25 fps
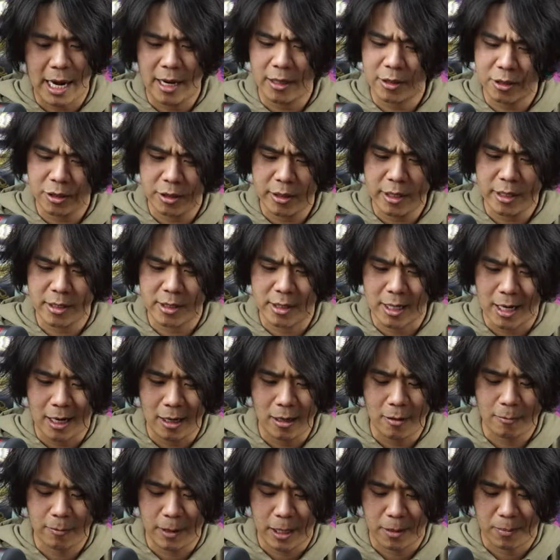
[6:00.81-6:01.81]
Actually, it's
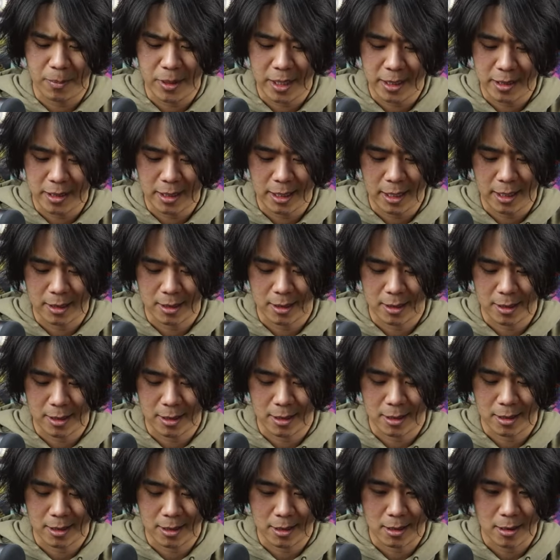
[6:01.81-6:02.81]
kind of like PTSD
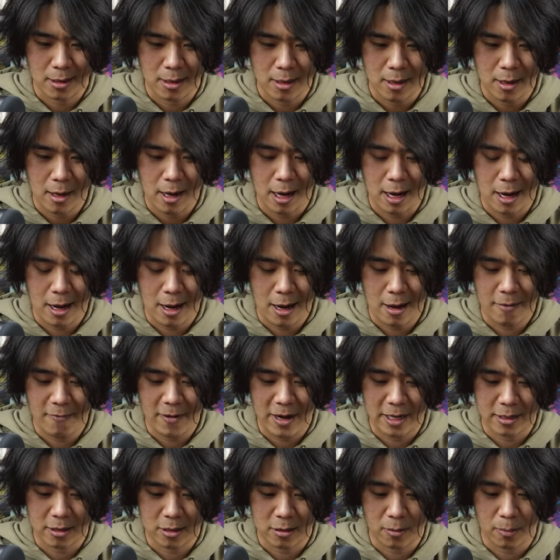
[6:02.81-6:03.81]
because I've
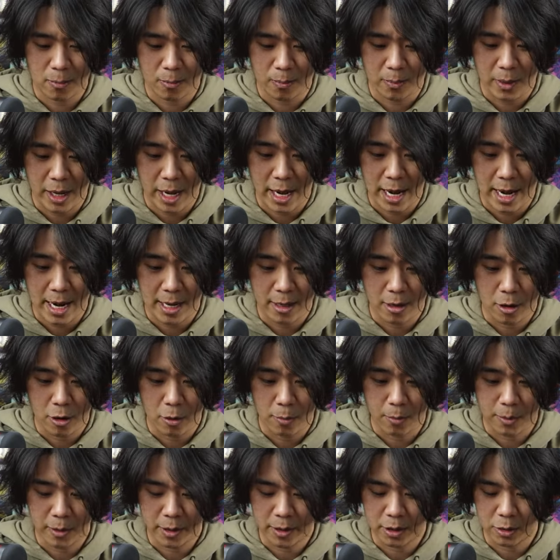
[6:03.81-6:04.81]
had some bad
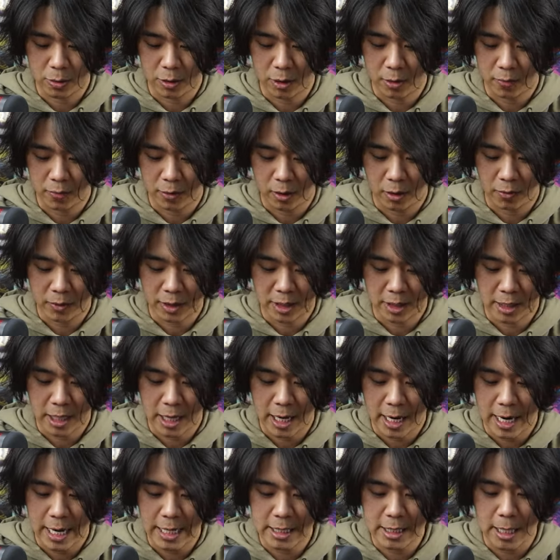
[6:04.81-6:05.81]
openings with Evolving
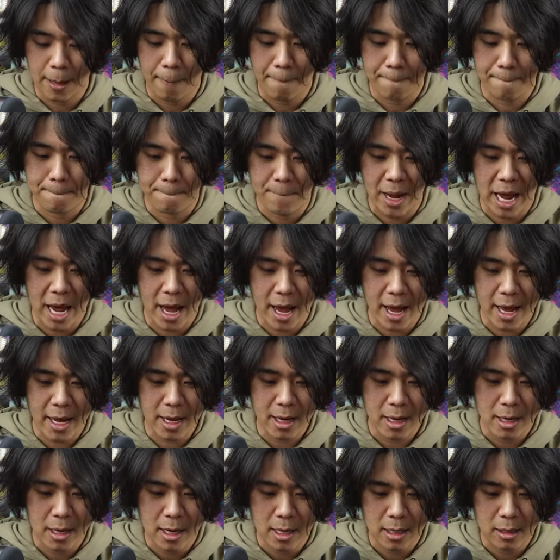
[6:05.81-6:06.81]
Skies, and
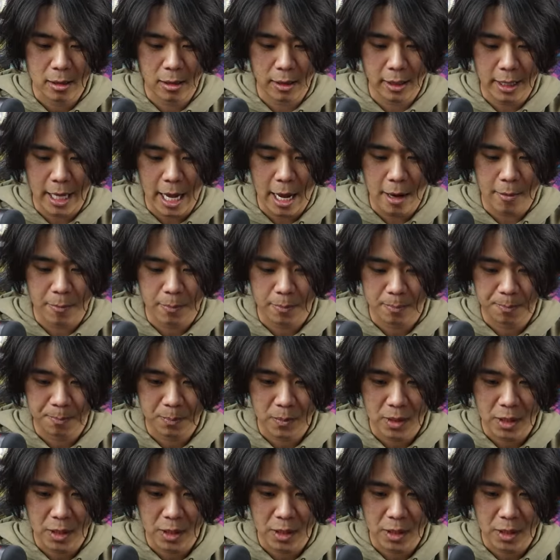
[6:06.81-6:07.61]
bang, look at that.